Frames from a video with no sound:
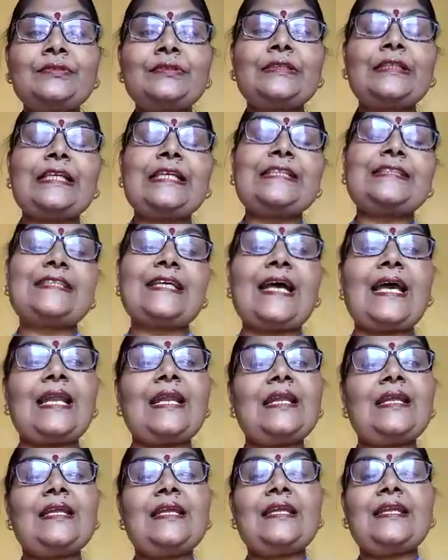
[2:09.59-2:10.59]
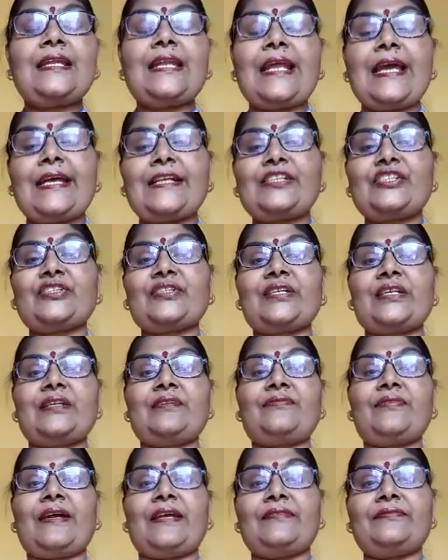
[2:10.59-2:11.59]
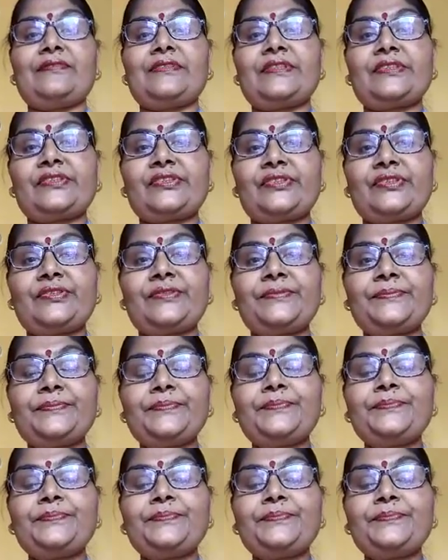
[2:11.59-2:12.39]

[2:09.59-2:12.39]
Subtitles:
these are natural fibers.